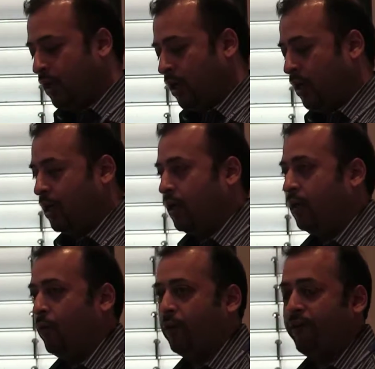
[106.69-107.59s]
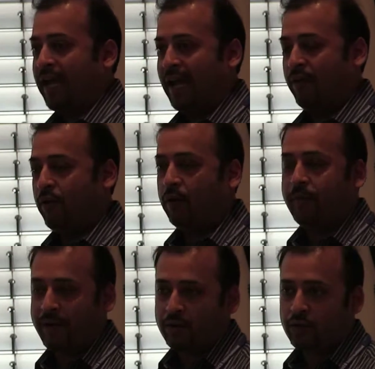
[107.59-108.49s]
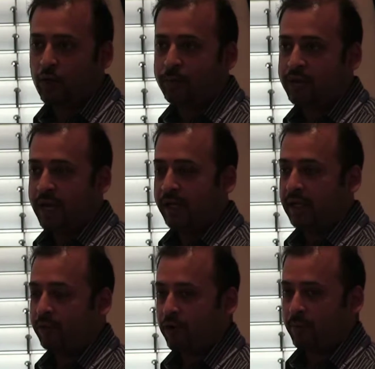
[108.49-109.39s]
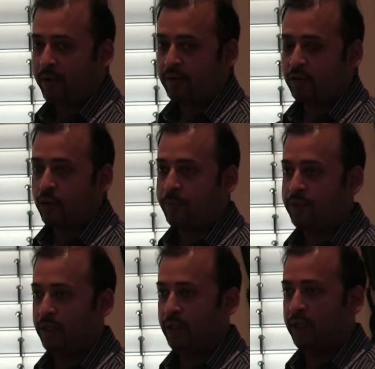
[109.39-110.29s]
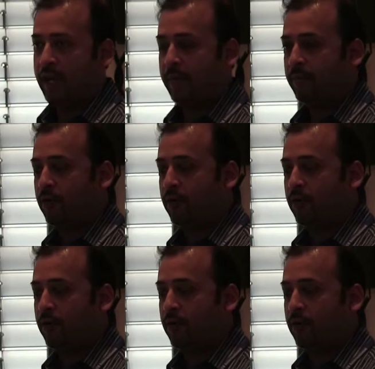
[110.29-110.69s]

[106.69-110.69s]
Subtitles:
where we have all microscopes, scanning electron microscopes, TEM,